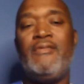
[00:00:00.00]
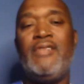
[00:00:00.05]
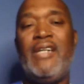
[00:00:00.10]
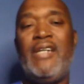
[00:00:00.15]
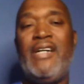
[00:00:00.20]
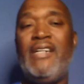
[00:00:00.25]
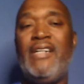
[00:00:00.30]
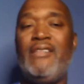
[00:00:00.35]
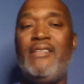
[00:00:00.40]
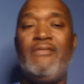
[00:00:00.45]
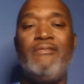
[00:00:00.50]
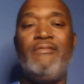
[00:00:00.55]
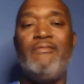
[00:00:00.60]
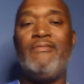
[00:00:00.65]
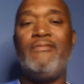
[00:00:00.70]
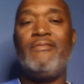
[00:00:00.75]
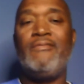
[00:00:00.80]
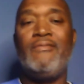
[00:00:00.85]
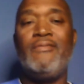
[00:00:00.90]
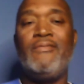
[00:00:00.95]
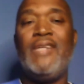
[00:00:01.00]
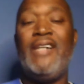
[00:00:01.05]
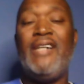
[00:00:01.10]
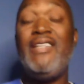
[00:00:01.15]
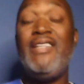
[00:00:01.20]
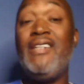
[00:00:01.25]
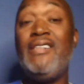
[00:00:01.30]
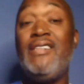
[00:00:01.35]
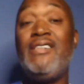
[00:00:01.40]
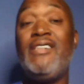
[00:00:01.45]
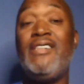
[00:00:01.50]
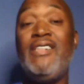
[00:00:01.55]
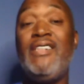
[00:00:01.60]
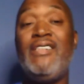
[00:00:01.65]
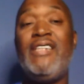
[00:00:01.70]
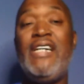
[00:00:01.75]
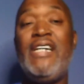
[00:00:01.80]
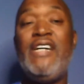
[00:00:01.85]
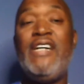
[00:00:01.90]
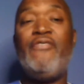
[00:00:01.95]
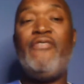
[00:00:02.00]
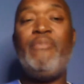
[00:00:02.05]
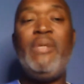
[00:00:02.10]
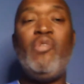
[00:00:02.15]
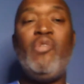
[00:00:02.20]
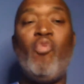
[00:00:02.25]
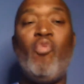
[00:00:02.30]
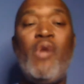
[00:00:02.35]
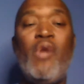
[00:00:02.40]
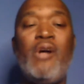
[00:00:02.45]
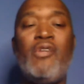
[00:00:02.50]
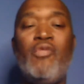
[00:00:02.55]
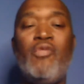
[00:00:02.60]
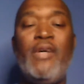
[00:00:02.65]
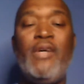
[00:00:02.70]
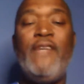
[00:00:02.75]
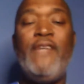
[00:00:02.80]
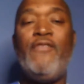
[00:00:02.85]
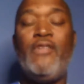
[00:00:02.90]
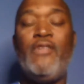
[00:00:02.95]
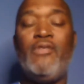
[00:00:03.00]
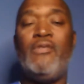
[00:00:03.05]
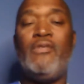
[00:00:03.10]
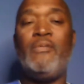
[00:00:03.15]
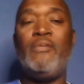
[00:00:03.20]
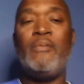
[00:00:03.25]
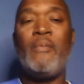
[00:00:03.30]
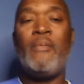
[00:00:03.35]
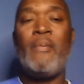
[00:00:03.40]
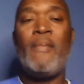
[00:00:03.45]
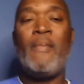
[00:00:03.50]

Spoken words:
hey, I think it's a good time for me to walk away from